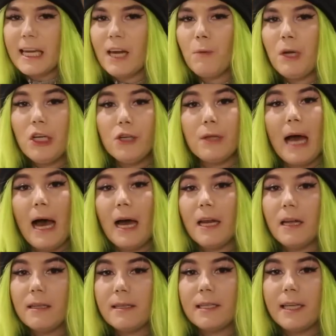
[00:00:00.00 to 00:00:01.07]
Can we do
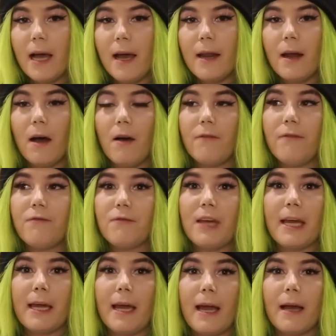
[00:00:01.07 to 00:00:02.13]
that instead of
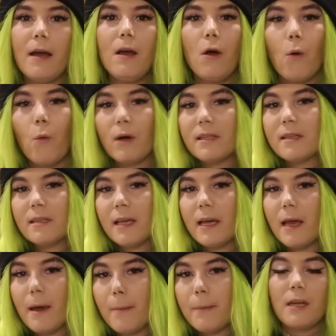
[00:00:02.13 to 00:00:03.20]
thinking, what's the
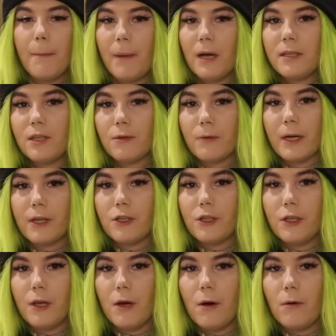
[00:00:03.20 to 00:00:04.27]
hip to bust
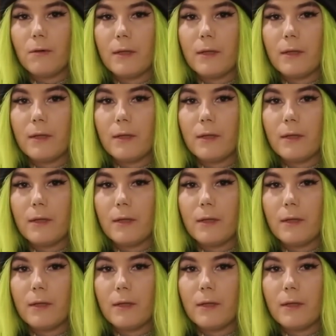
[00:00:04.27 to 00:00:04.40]
ratio?